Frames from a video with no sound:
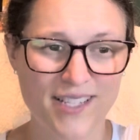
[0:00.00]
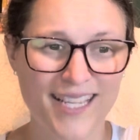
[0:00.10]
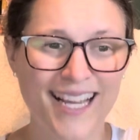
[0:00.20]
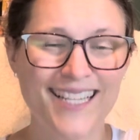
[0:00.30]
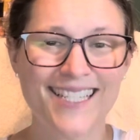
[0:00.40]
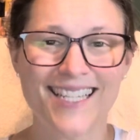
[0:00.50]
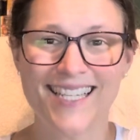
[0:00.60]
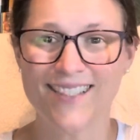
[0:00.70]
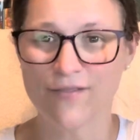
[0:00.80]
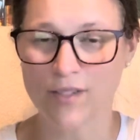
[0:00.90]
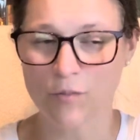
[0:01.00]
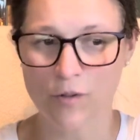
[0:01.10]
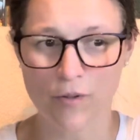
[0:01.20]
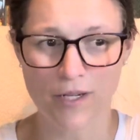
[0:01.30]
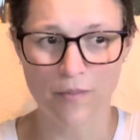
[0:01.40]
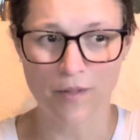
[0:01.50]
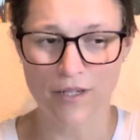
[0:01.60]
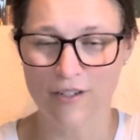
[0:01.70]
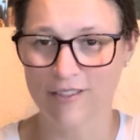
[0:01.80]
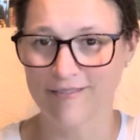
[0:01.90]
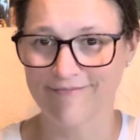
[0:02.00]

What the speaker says: 19 of them were bread and butter.